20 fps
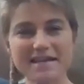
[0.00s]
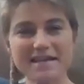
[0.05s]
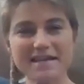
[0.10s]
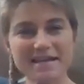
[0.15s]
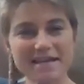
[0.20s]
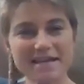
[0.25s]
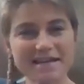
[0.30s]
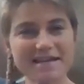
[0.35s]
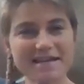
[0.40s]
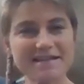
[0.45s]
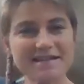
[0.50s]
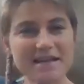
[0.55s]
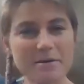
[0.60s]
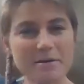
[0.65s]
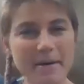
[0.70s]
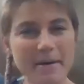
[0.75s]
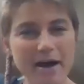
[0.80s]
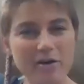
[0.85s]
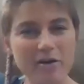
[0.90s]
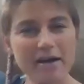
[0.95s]
is
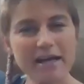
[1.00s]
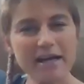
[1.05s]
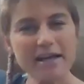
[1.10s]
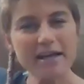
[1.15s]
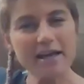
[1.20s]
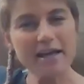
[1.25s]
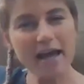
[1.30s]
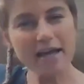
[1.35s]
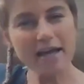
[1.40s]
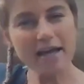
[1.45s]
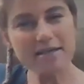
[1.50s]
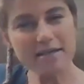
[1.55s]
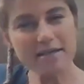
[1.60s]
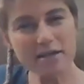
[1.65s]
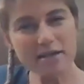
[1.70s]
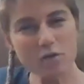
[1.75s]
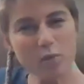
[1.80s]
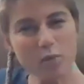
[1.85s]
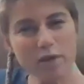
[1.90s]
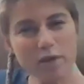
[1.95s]
about
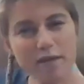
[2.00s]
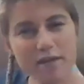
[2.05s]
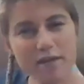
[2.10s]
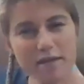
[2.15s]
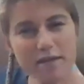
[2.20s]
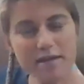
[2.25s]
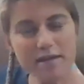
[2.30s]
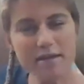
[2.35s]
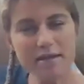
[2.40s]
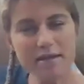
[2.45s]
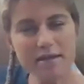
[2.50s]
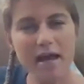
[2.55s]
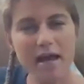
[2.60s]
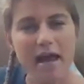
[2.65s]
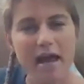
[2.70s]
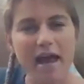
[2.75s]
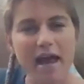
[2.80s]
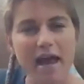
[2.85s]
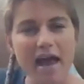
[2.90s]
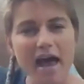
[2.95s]
connecting with
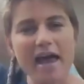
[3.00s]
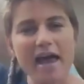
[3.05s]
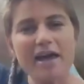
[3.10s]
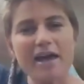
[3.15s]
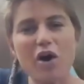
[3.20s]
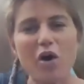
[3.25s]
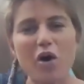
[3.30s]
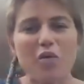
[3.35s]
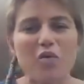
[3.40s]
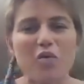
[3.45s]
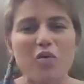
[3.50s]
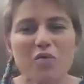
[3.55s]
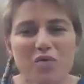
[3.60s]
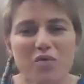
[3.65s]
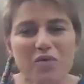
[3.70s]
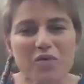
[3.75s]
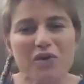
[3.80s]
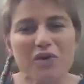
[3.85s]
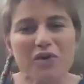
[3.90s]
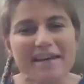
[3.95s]
an old
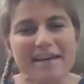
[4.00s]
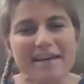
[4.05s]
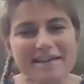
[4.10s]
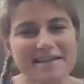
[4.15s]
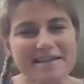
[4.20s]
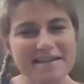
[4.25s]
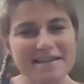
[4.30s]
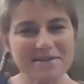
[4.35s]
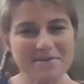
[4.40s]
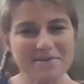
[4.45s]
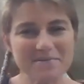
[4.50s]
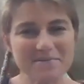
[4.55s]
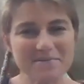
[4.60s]
friend